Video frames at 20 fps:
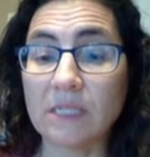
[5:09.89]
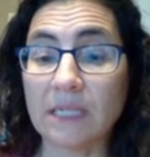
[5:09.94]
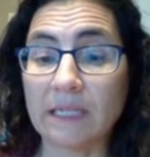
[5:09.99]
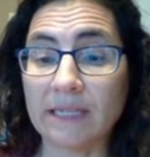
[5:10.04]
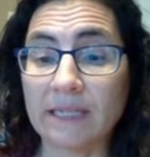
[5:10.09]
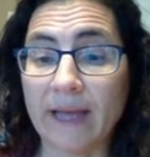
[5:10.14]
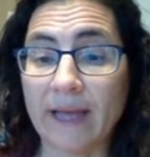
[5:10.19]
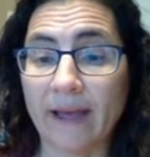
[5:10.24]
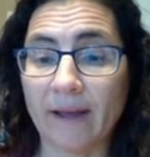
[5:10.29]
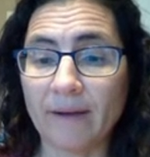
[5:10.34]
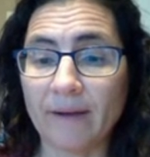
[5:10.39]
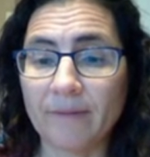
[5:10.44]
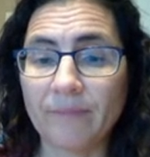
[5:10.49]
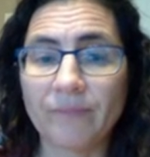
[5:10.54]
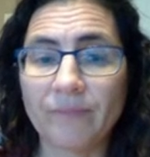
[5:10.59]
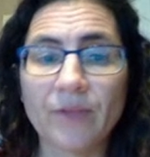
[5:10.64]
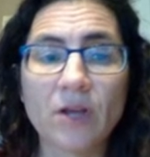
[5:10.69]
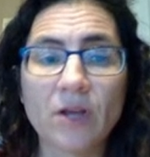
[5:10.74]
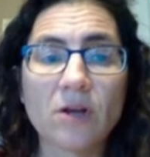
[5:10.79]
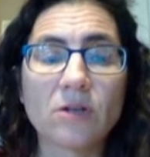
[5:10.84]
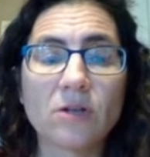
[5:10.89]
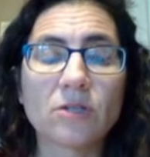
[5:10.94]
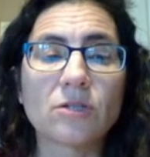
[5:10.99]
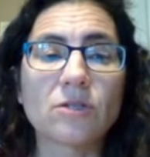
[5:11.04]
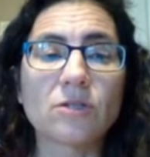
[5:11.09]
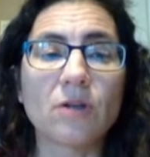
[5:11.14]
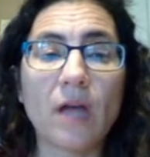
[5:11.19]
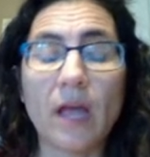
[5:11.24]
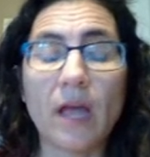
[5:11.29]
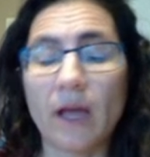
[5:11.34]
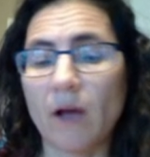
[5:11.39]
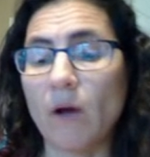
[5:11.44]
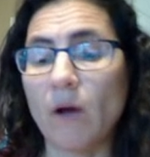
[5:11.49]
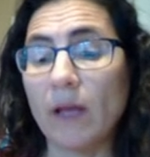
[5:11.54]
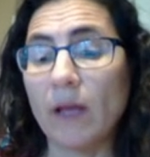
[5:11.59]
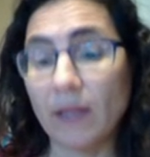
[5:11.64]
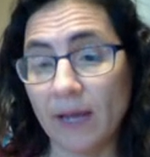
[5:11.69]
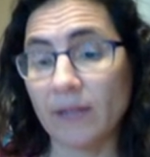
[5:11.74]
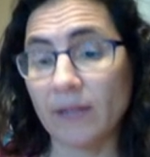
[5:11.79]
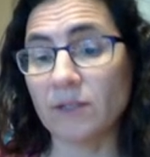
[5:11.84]
today
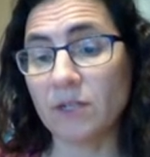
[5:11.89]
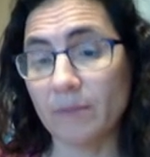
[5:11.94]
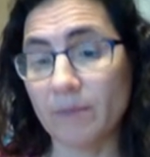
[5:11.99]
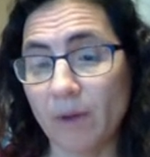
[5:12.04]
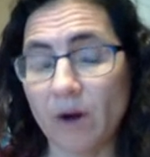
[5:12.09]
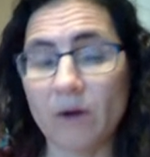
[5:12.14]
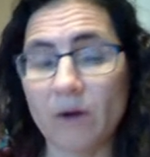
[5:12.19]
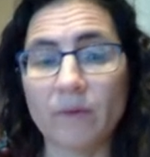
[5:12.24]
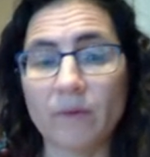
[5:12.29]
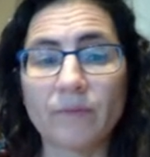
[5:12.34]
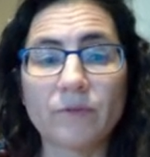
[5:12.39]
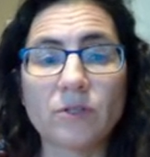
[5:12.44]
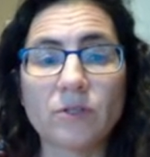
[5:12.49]
and tomorrow.